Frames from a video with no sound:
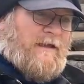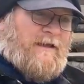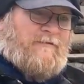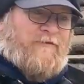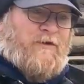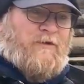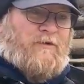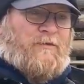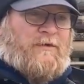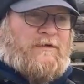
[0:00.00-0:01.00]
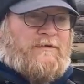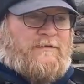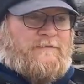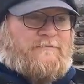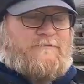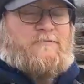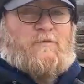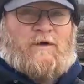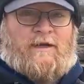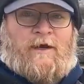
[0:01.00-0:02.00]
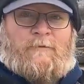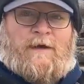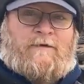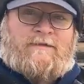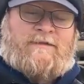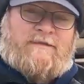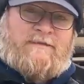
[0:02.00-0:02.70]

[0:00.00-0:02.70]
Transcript: If you want to help out,